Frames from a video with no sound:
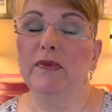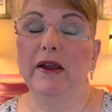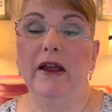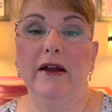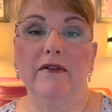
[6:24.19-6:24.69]

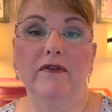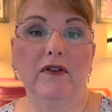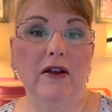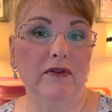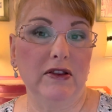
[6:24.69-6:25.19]
They have
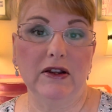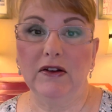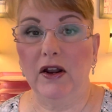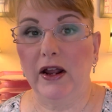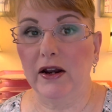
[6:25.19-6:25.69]
everything
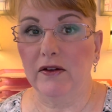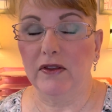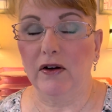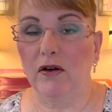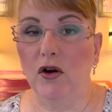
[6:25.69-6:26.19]
done out of
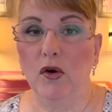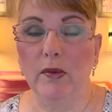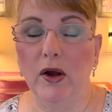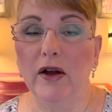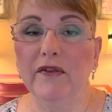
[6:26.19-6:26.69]
their home
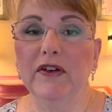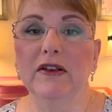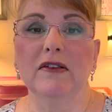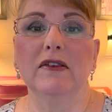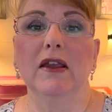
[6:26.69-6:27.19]

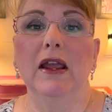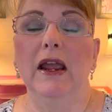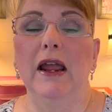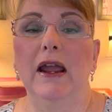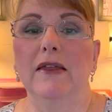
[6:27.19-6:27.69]
office
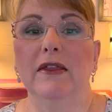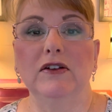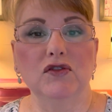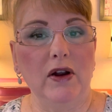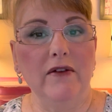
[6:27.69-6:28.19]
and they
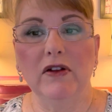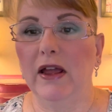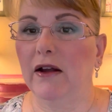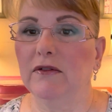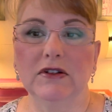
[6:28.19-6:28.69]
travel
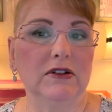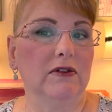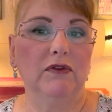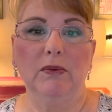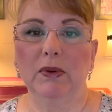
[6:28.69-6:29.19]
out to
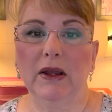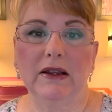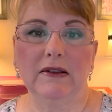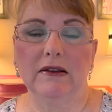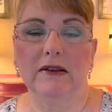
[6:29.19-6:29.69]
different
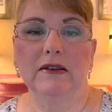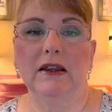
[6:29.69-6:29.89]
places.